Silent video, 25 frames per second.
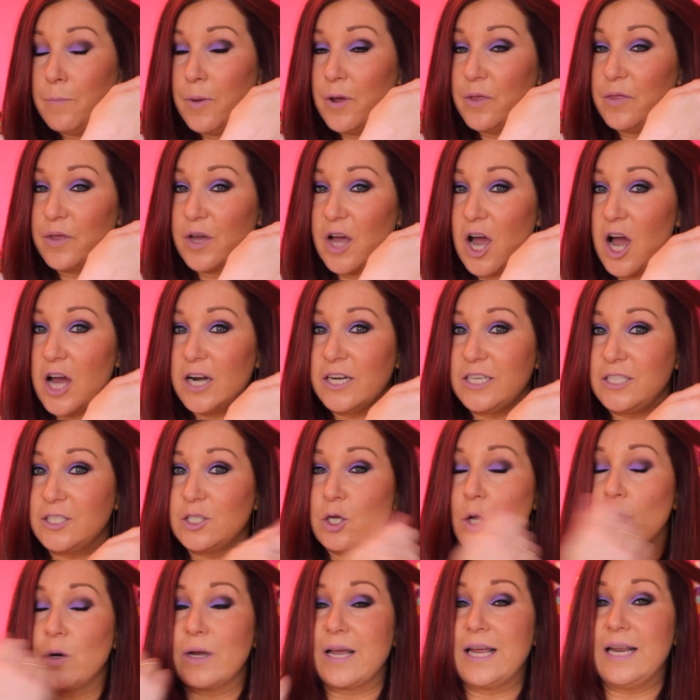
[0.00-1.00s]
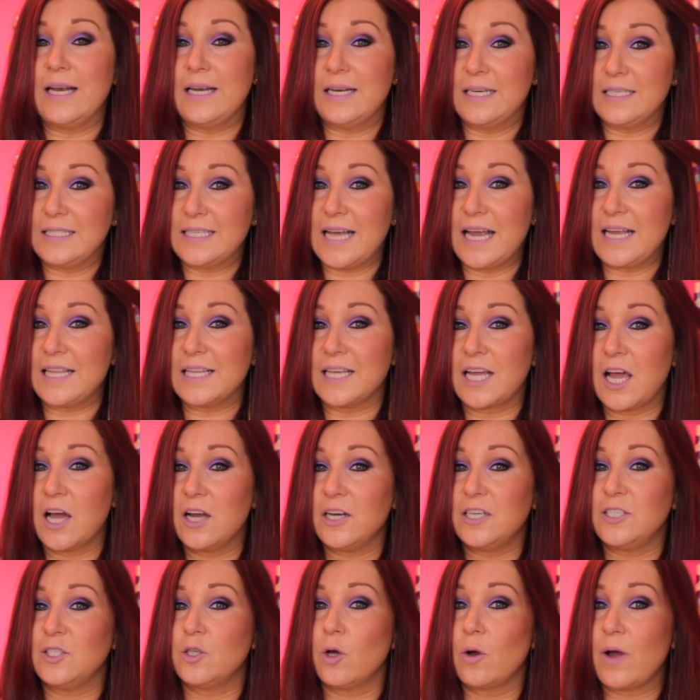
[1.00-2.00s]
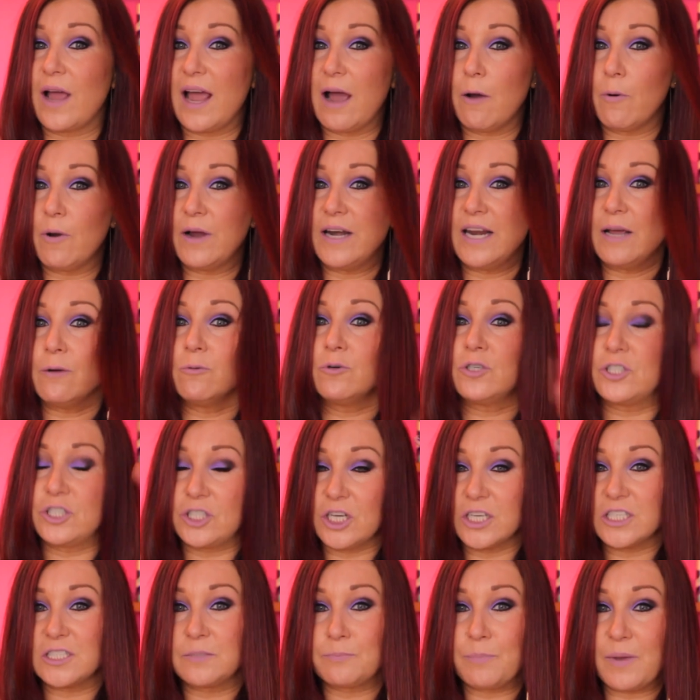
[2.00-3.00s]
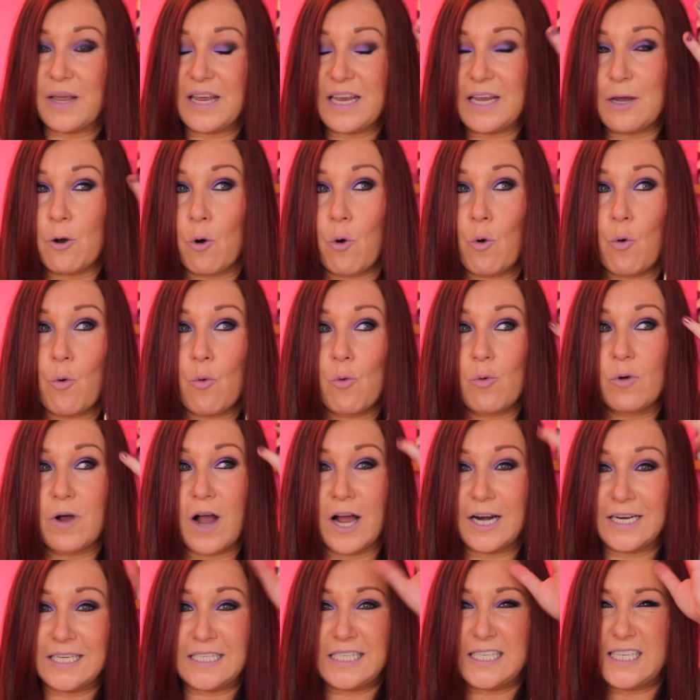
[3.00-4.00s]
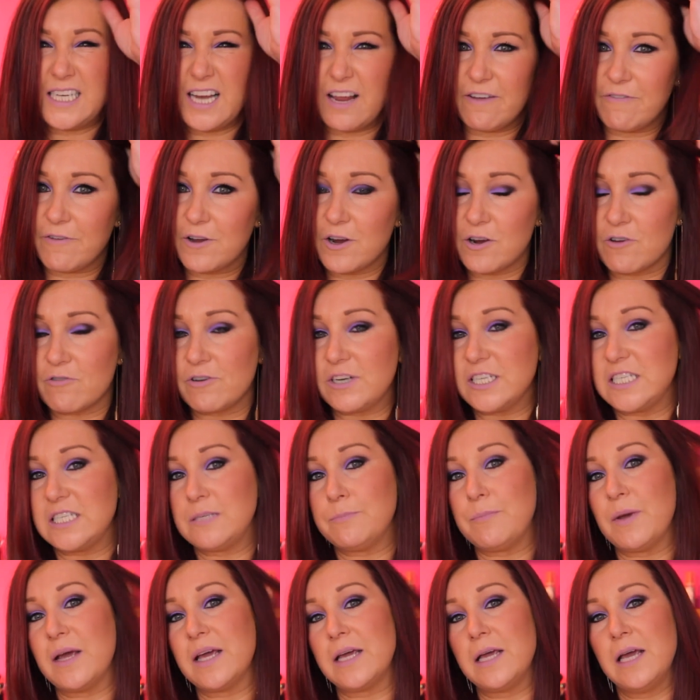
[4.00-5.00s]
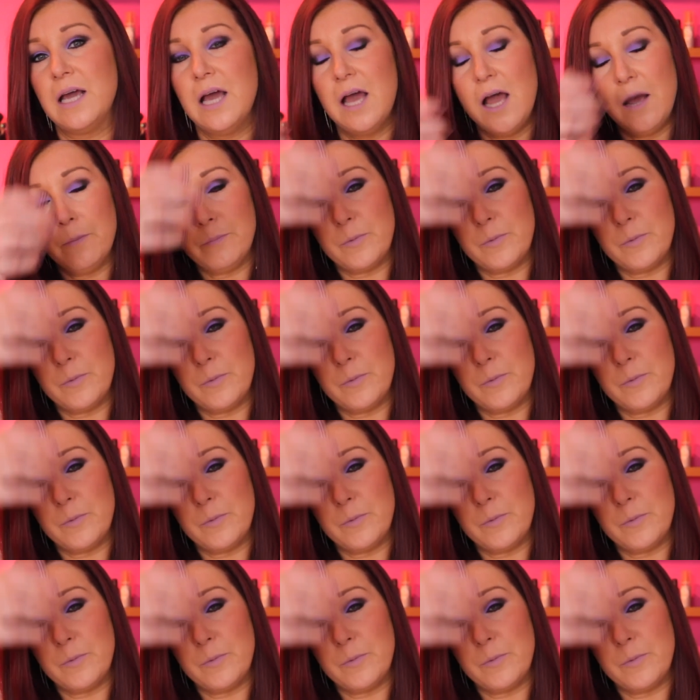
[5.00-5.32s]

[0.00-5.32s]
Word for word: put the curling tong in, take the curling tong out, and it would just be all kind of stiff and crispy.